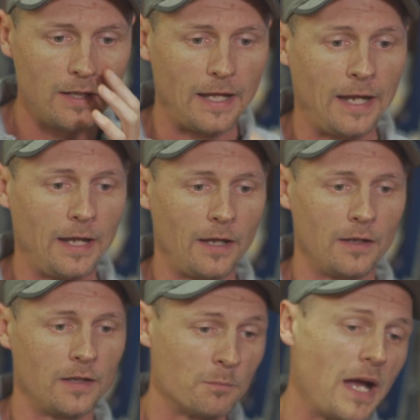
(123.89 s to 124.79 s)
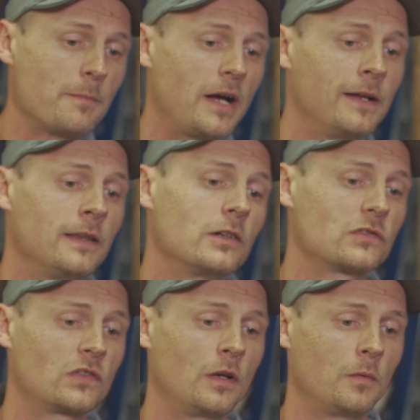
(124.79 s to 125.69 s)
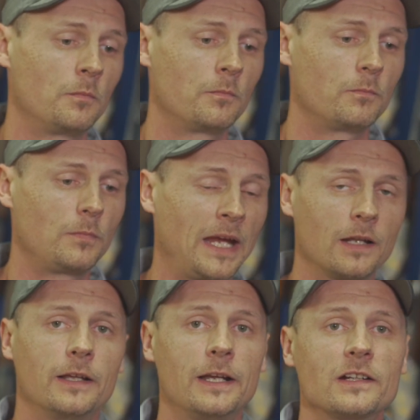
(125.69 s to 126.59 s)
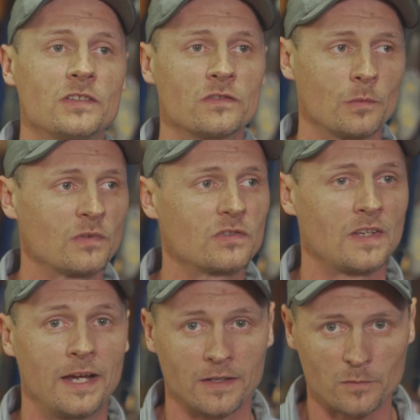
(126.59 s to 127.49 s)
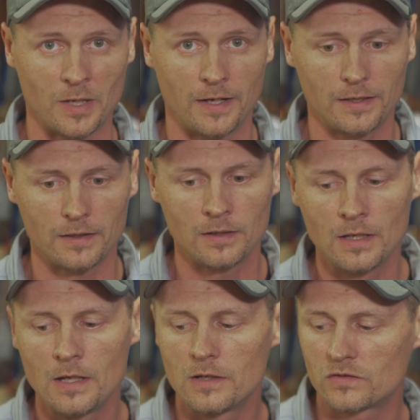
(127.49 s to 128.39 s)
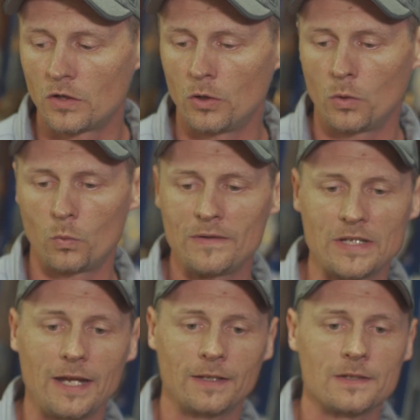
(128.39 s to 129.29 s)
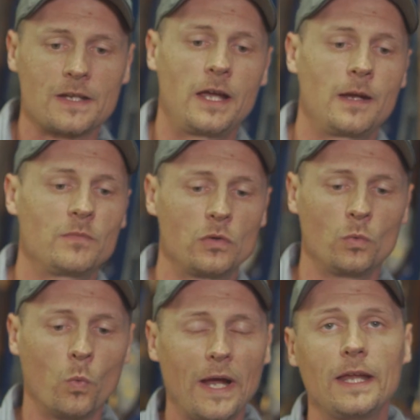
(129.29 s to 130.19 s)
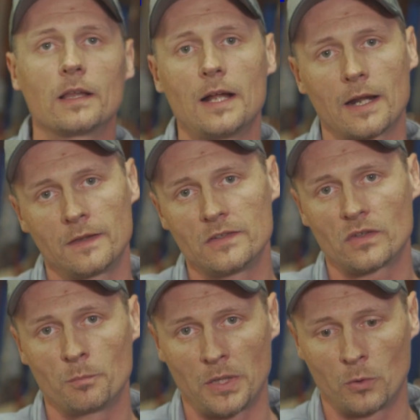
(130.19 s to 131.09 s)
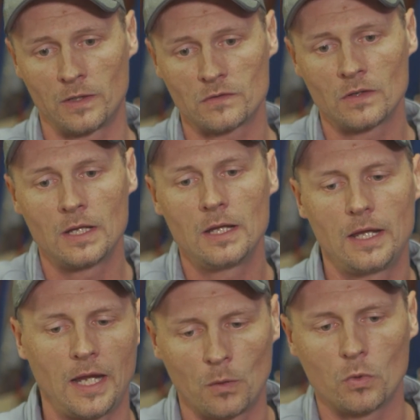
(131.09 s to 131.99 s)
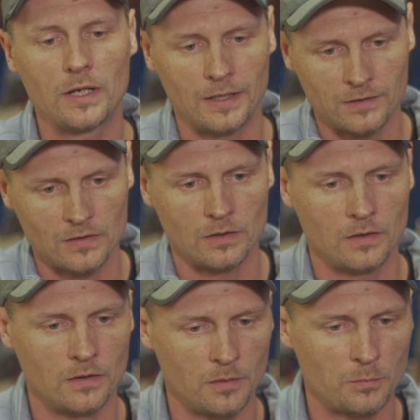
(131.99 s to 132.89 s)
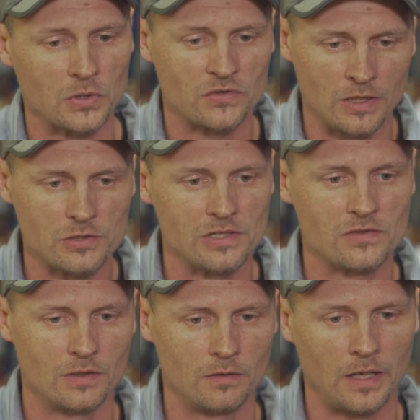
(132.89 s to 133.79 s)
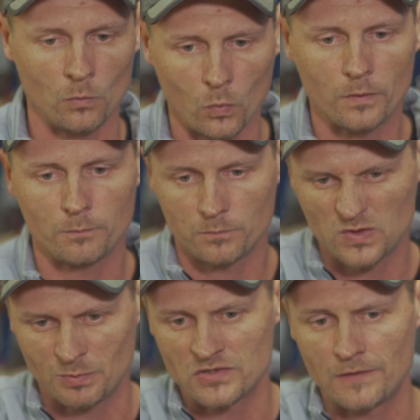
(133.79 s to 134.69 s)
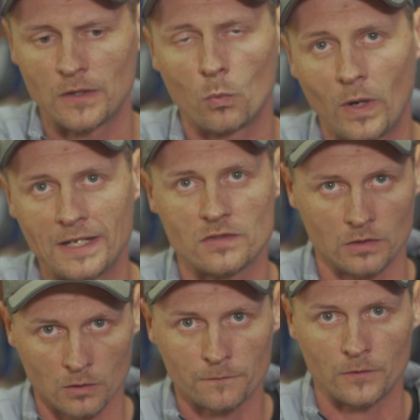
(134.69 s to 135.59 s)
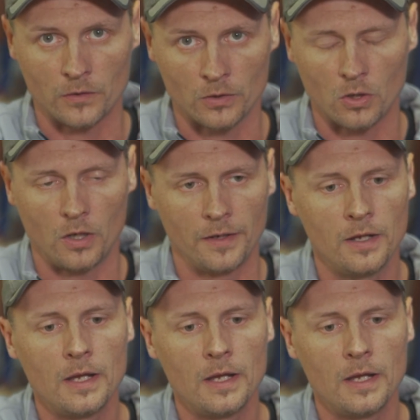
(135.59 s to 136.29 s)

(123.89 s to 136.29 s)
And in my mind, there's some analytics and some science behind it. So we've taken the time to weigh a lot of these components, and we'll get into the percentages and specific weights a little further on.